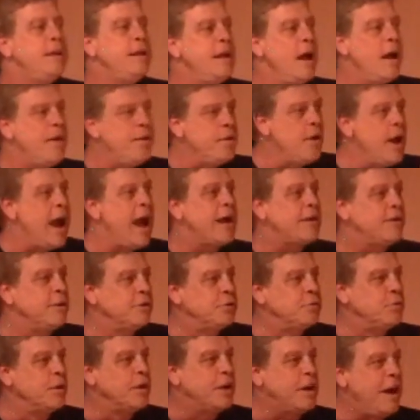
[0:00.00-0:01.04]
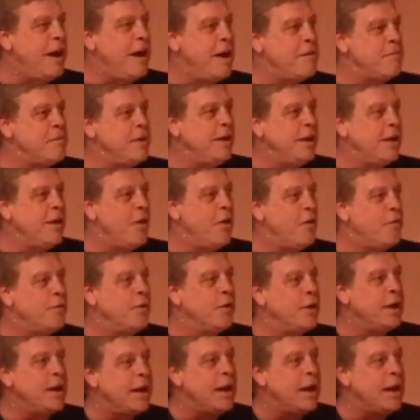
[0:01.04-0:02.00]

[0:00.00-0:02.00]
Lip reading: the other actors were coming over,